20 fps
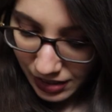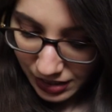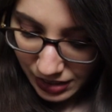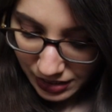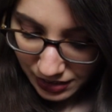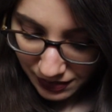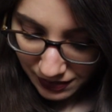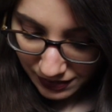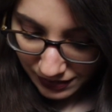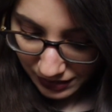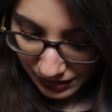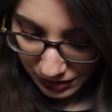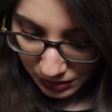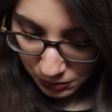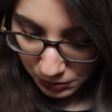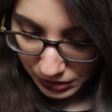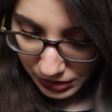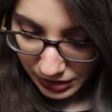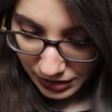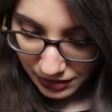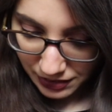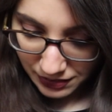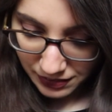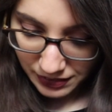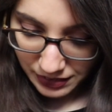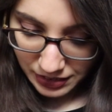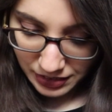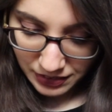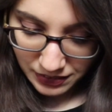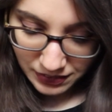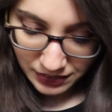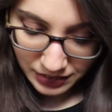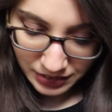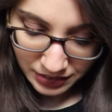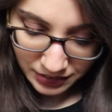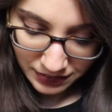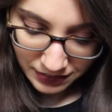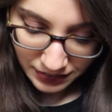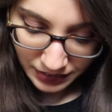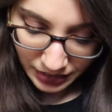Let's see what else is
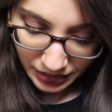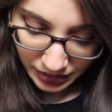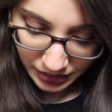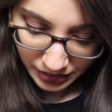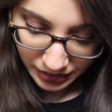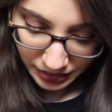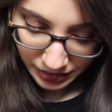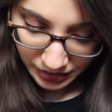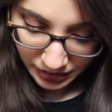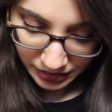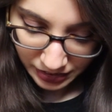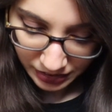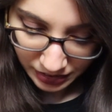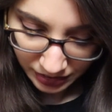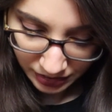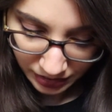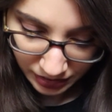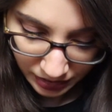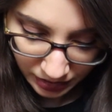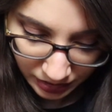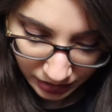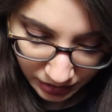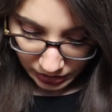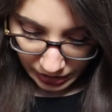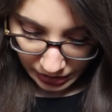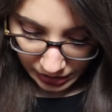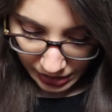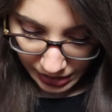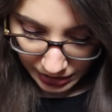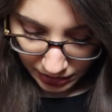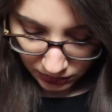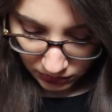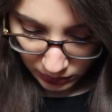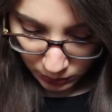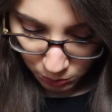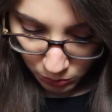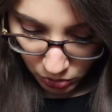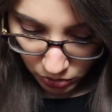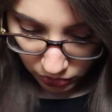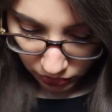inside. Okay, a lot of
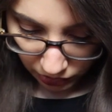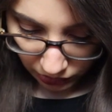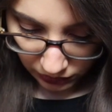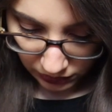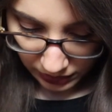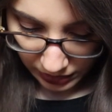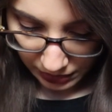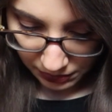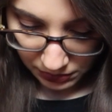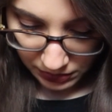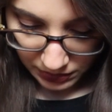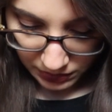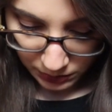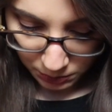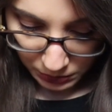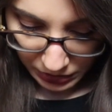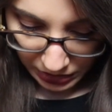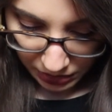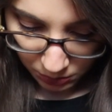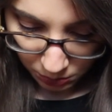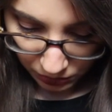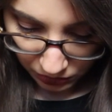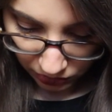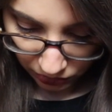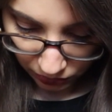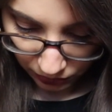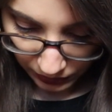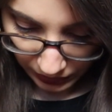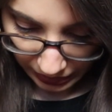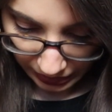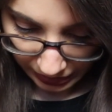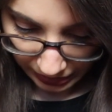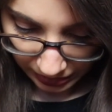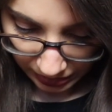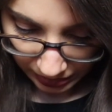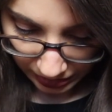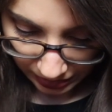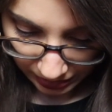smaller stuff this month, which is fine.